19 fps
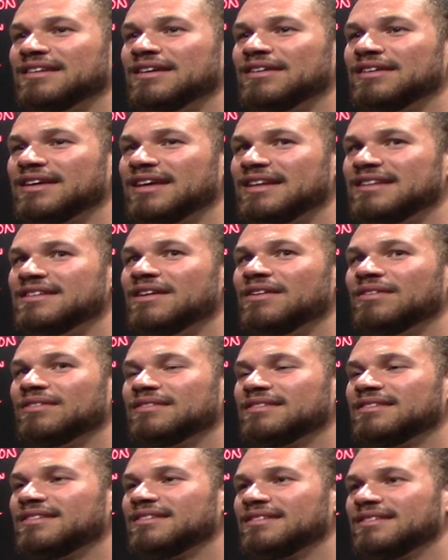you know, and don't
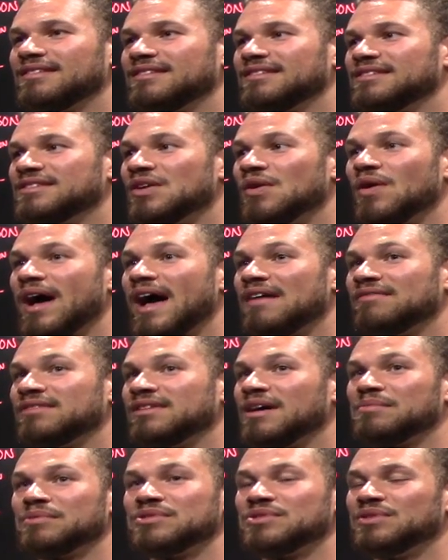don't have
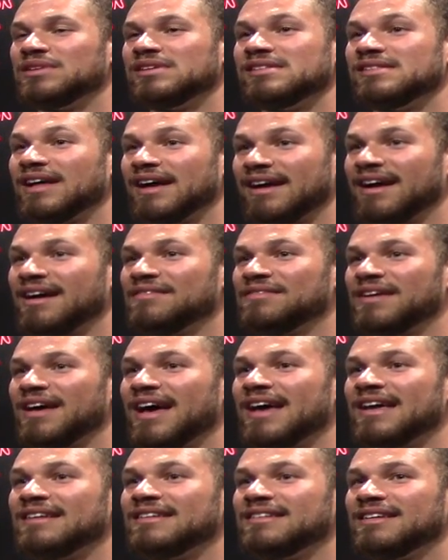an opportunity like I've
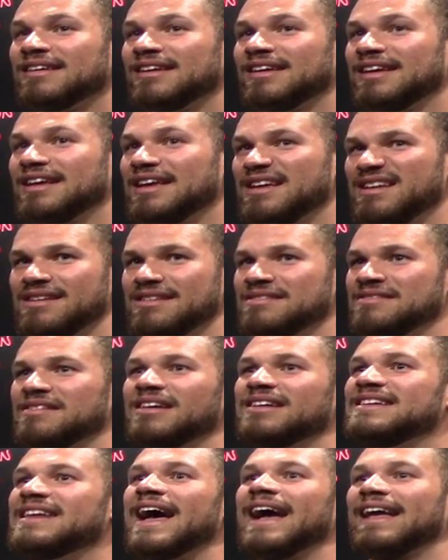had in
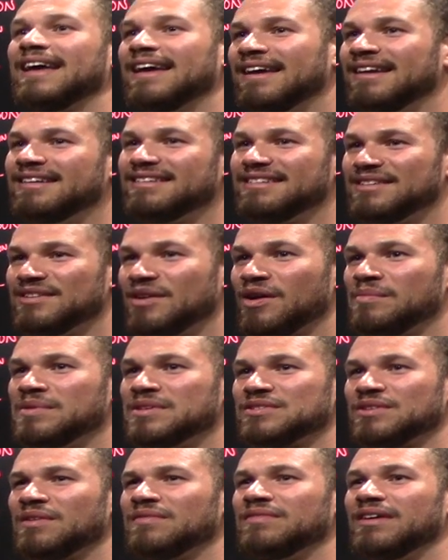a decade. You know what I
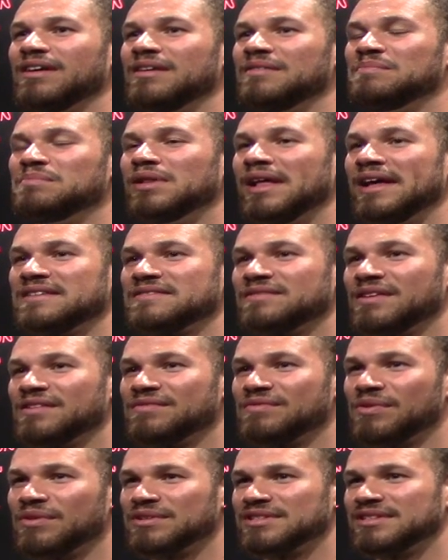mean? So I'm very blessed, very
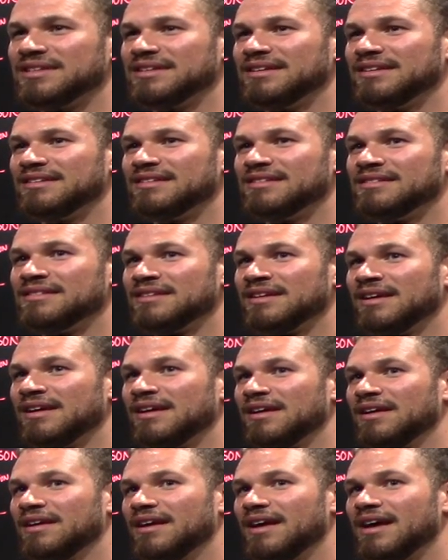fortunate, and yeah.
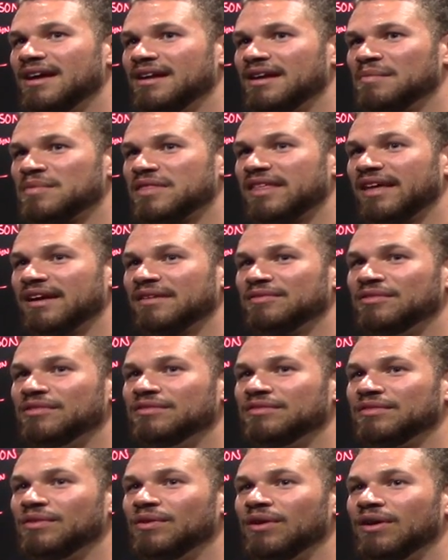and I'm thankful
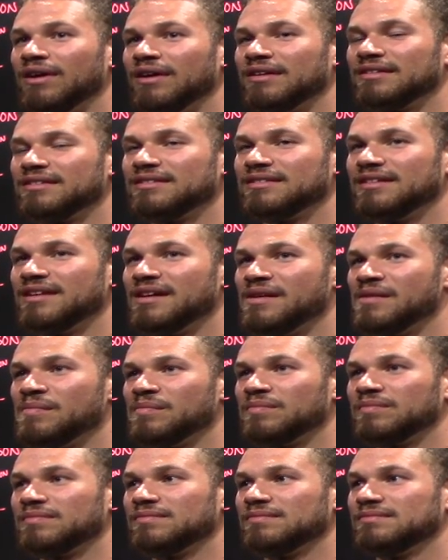for
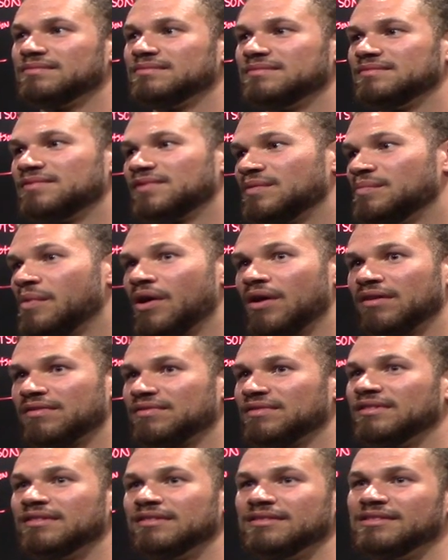um, for Marc
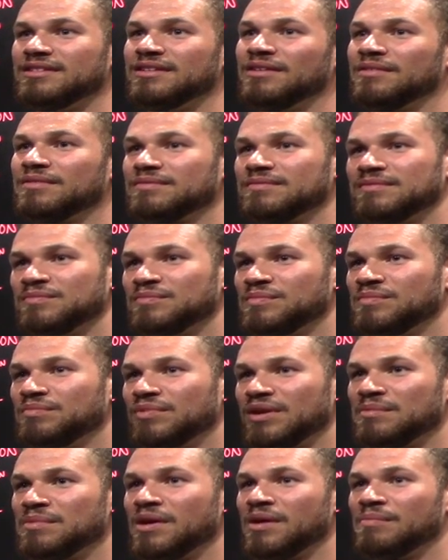for you know
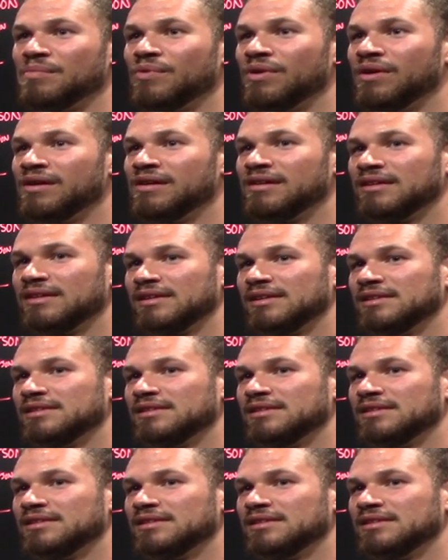bringing me on board,